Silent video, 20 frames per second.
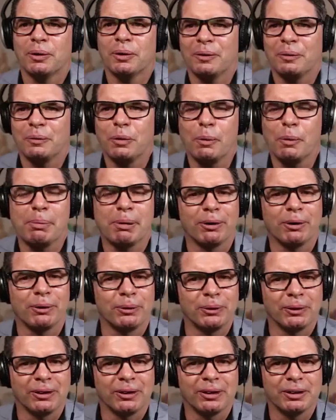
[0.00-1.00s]
We'll put
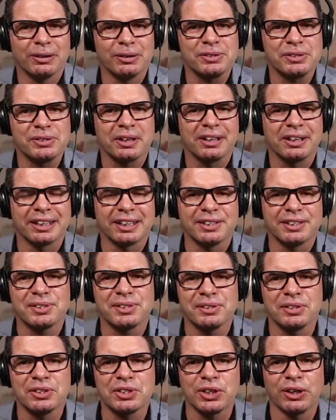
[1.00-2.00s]
all those links
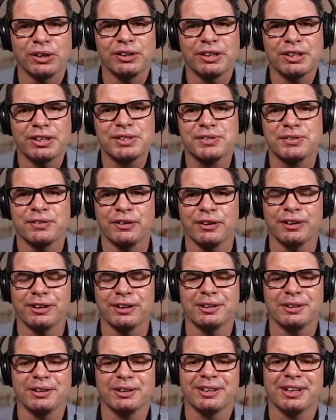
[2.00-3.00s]
in the show notes
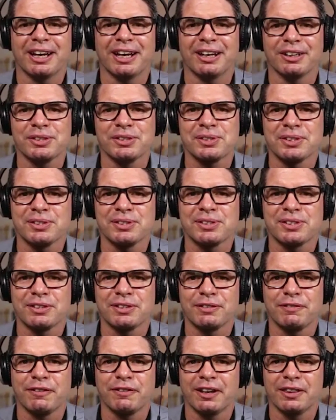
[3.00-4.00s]
for our listeners to
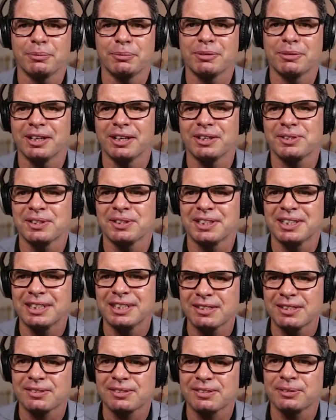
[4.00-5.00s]
find them nice and
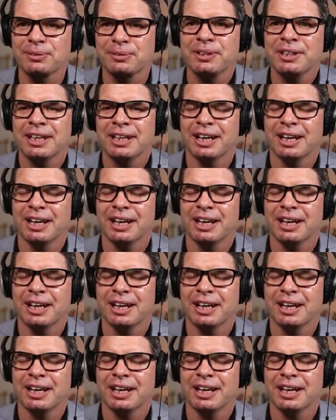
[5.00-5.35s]
easily.